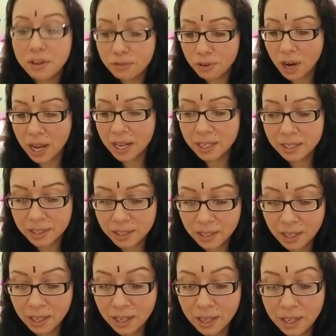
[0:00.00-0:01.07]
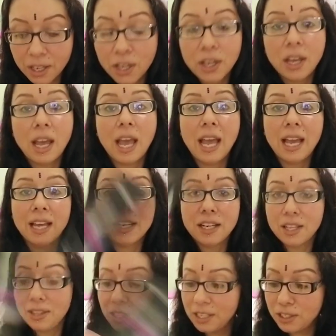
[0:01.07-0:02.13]
friend. And
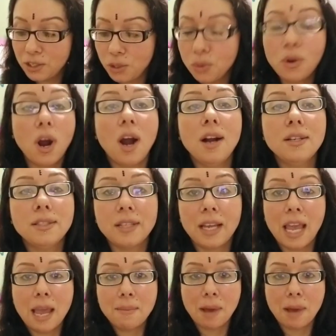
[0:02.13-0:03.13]
these two cards that came